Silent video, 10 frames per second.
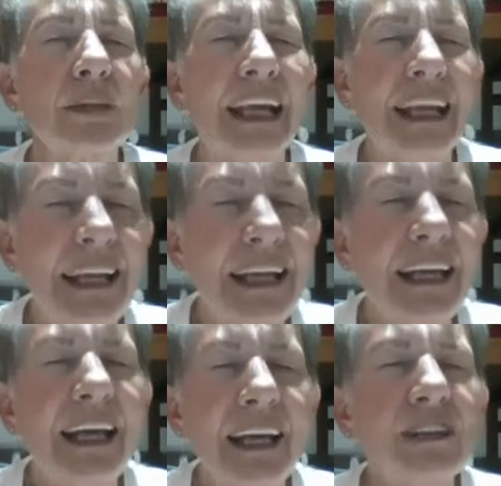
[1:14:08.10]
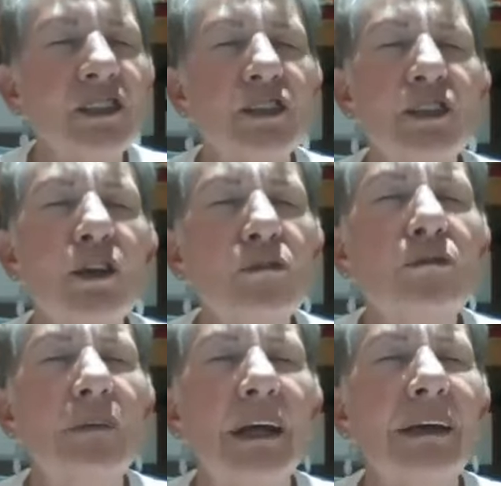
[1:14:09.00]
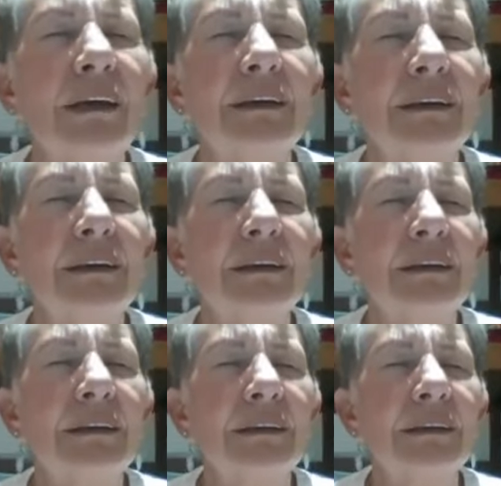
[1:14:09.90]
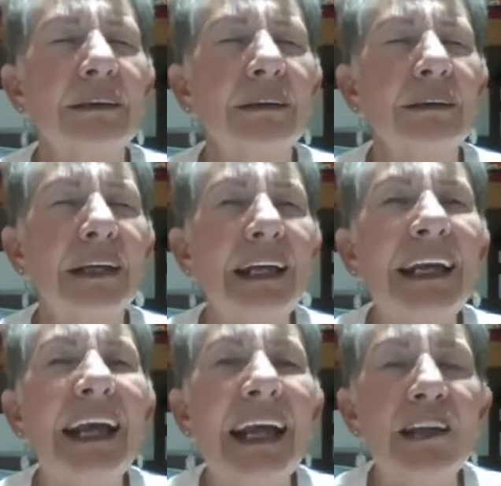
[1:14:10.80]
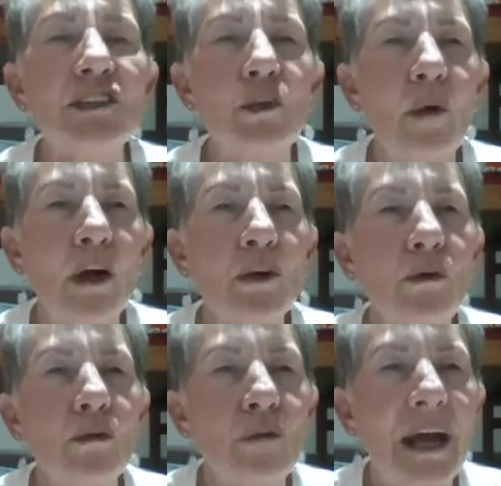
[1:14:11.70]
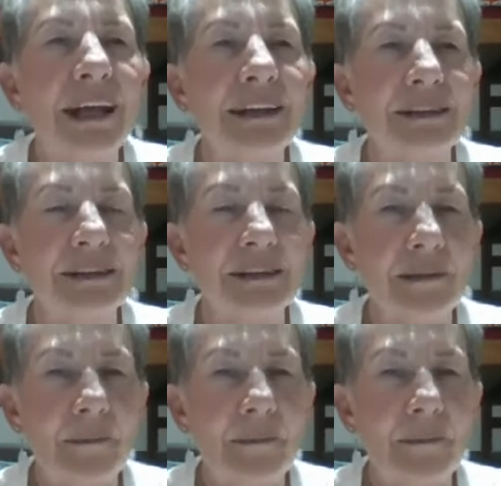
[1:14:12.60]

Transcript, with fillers: He is the ruler. He is the one who reigns.